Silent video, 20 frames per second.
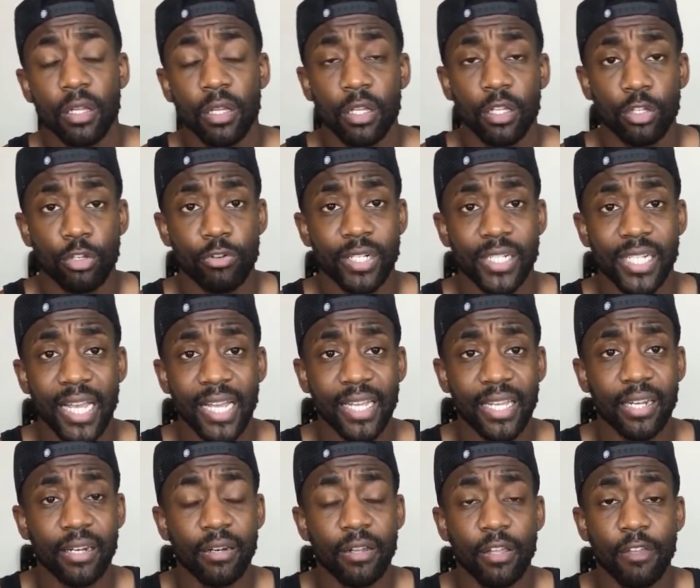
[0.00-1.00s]
You're
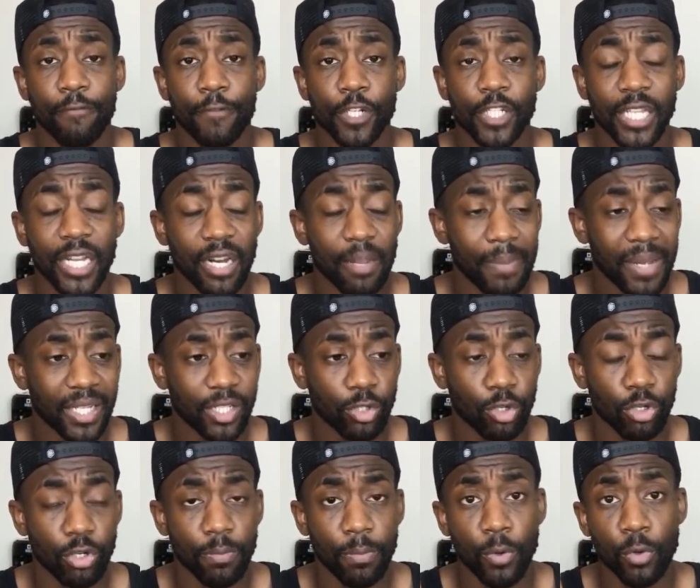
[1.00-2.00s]
attacking. If your centre-back's got
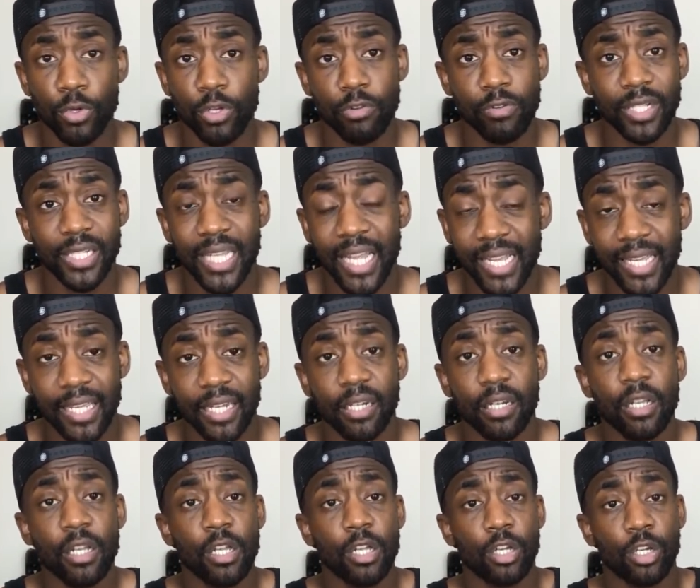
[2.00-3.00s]
the ball, you're attacking
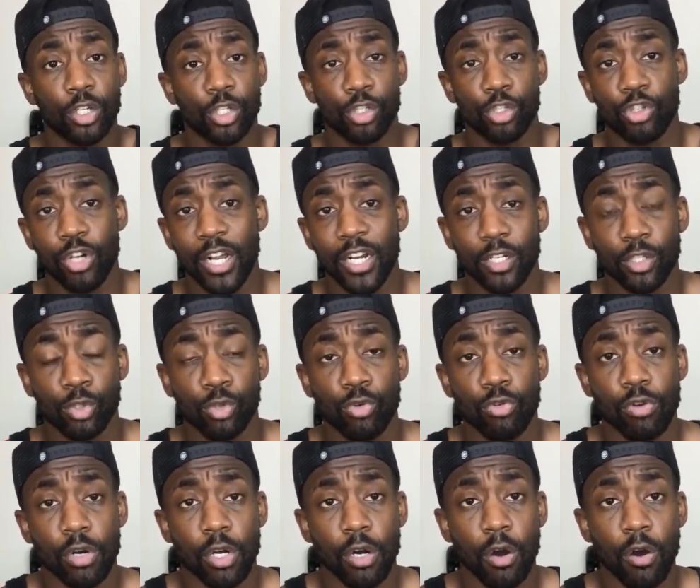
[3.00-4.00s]
because you're trying to score
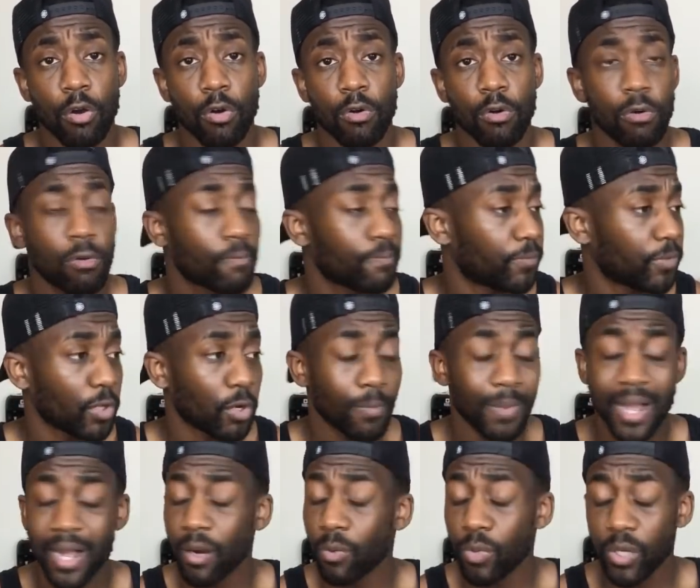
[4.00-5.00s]
a goal. No
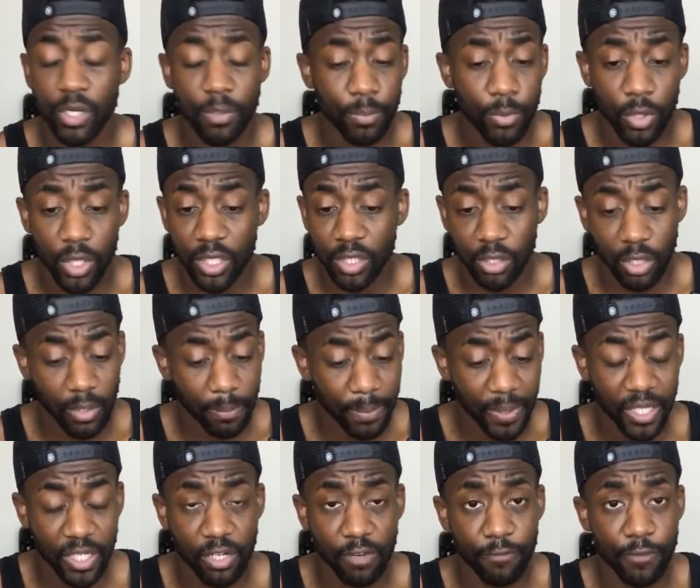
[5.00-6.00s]
matter where the ball is on the
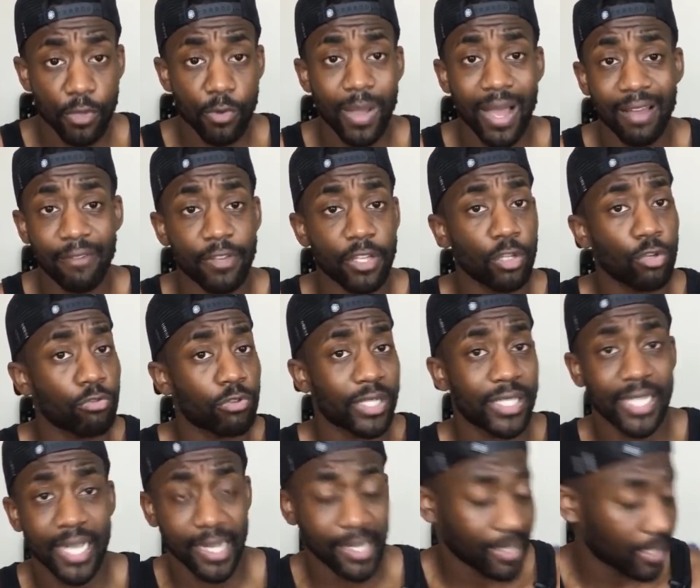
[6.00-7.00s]
pitch, if you have it, you're
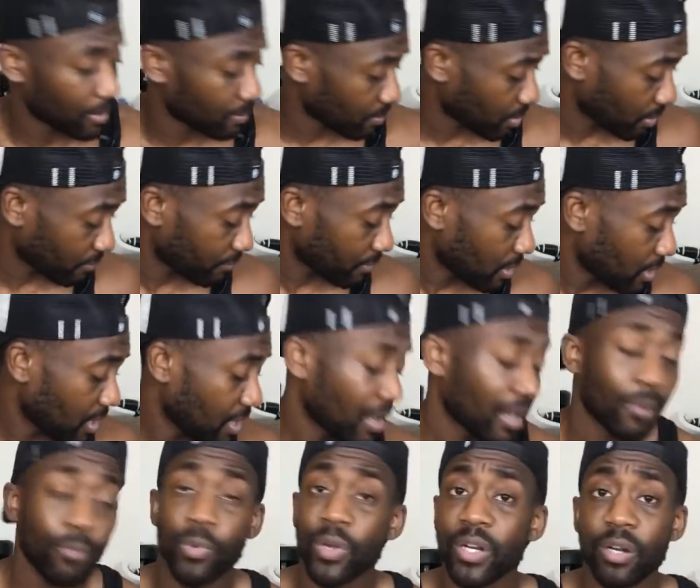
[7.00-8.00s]
attacking, bruv.
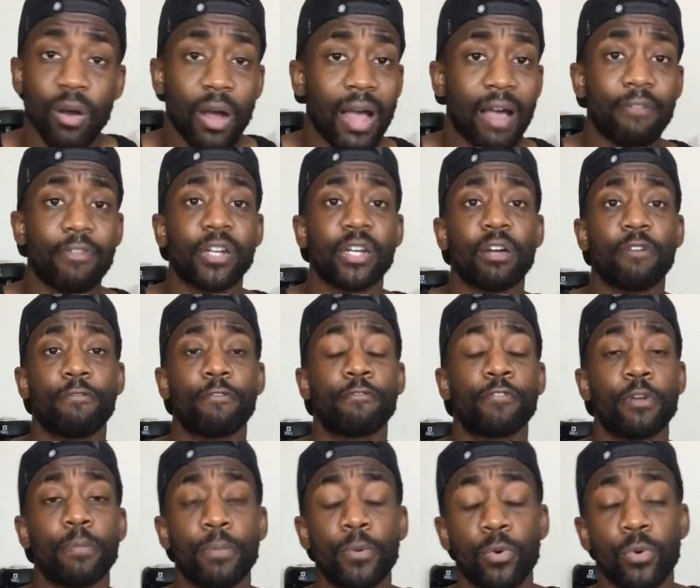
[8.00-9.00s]
And we don't have enough of the
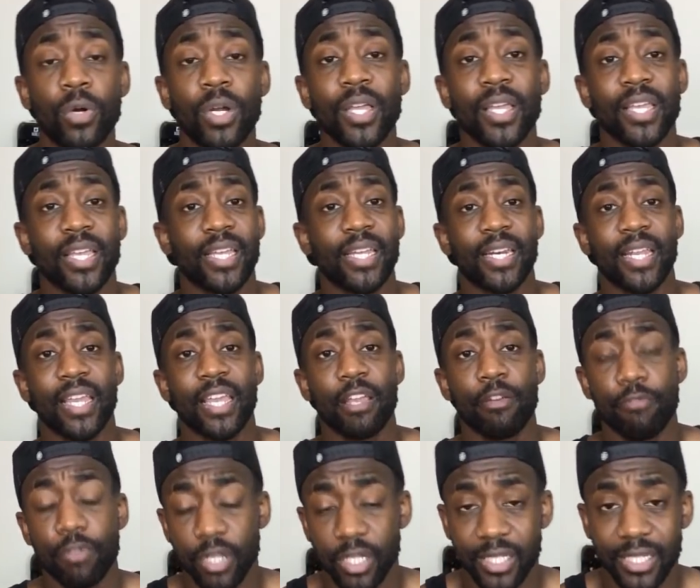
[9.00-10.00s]
ball in
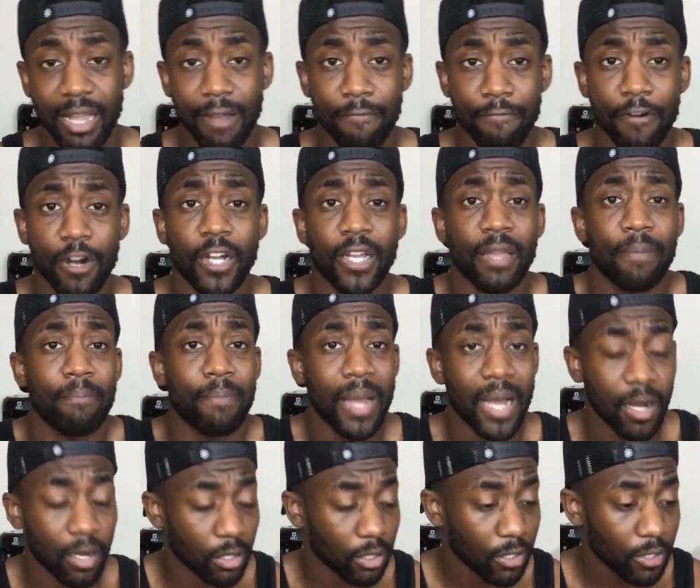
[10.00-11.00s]
areas that fucking
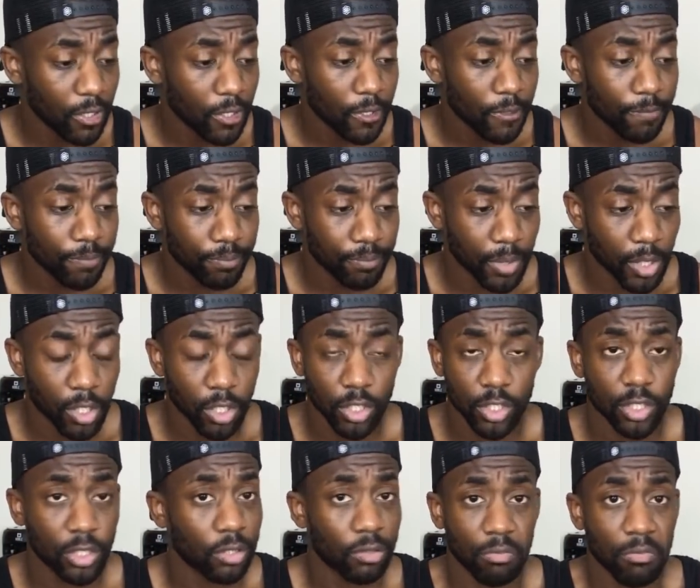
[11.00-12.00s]
matter
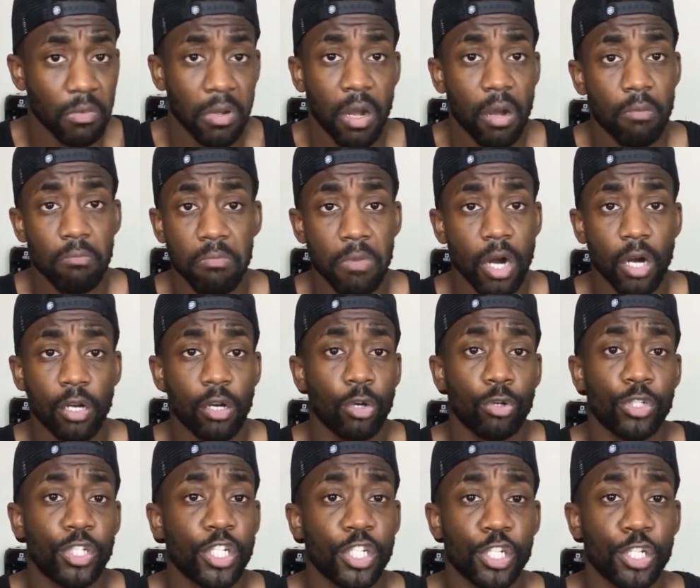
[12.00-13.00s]
because our
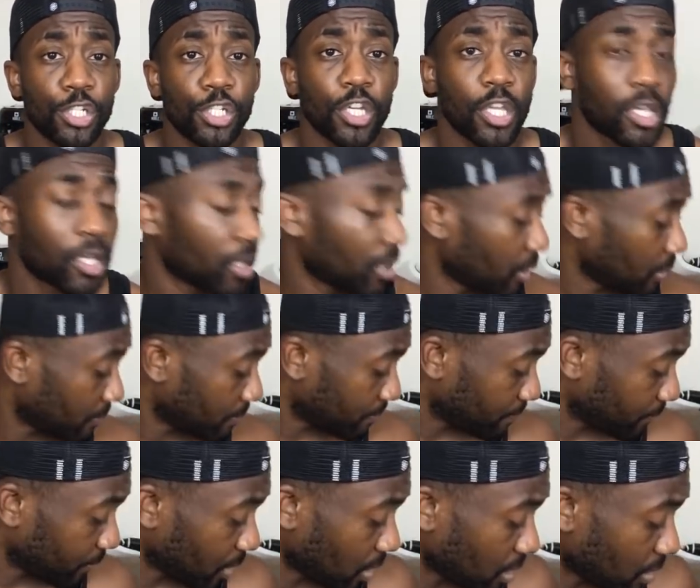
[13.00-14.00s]
coach is shit, innit?
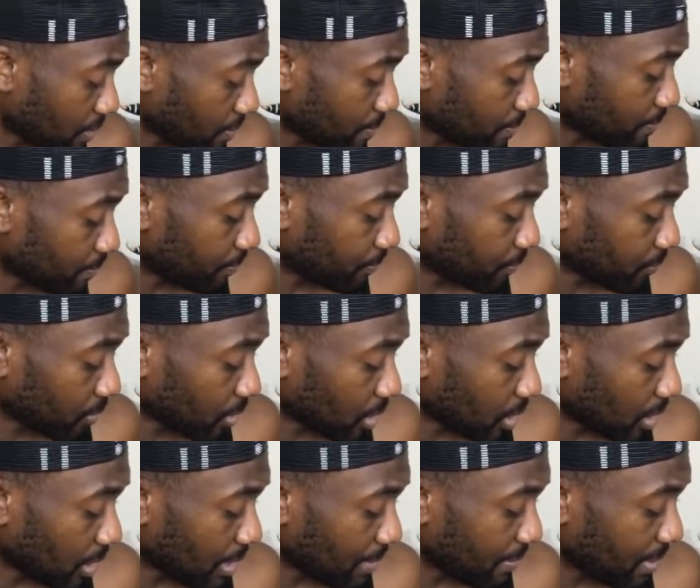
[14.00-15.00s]

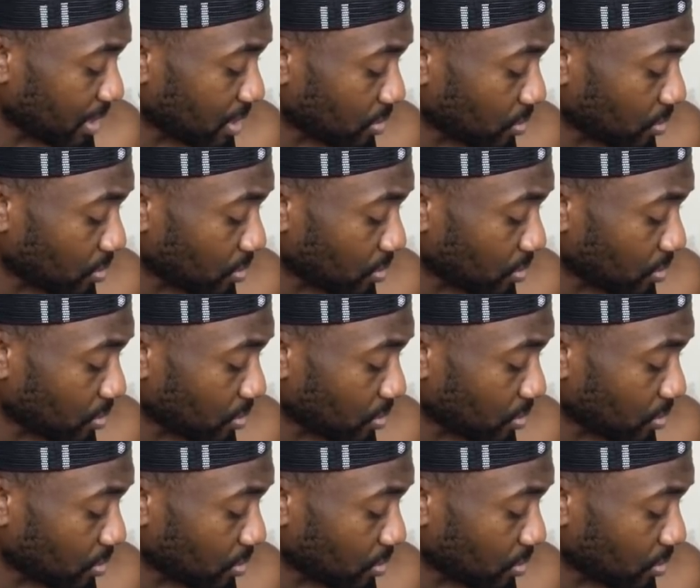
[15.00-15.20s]
Let me know